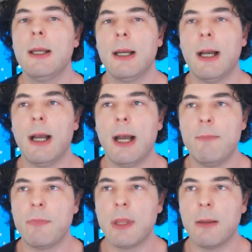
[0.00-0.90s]

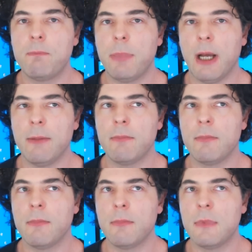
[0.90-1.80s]
um, but
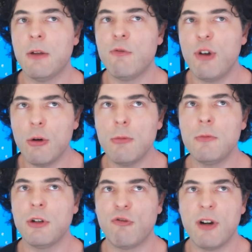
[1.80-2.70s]
the
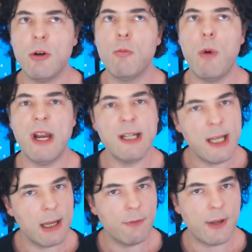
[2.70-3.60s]
real the real win
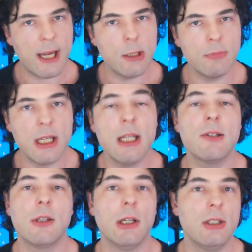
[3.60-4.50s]
here for AMD
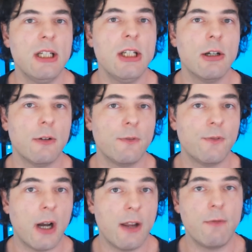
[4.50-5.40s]
is that
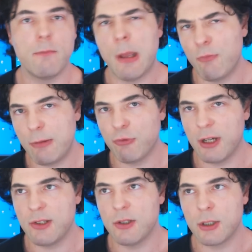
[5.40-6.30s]
DDR5 memory
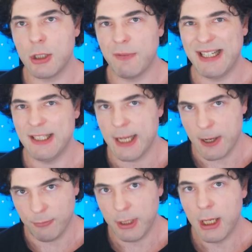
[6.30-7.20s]
prices are going
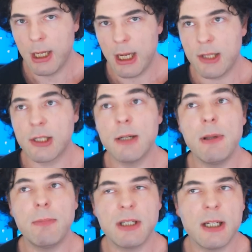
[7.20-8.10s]
down. It's going to
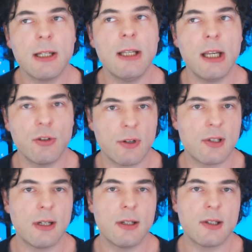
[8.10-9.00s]
be particularly
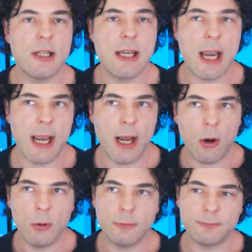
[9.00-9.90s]
interesting to see how